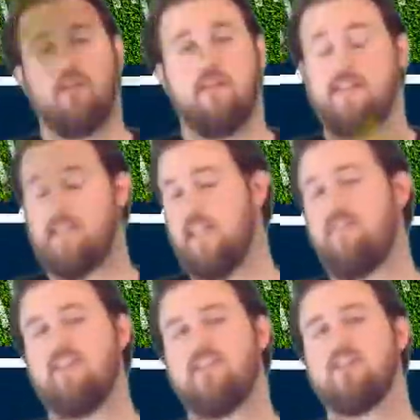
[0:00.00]
This
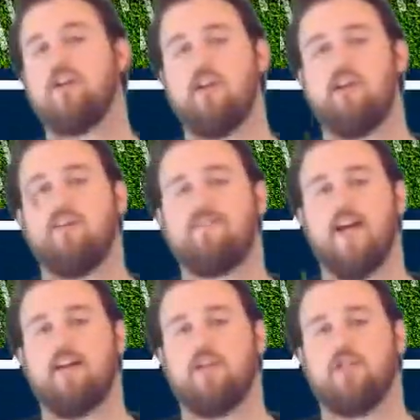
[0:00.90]
defense is good enough.
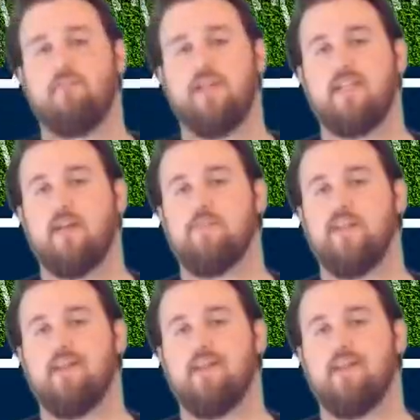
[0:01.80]
Dallas should be something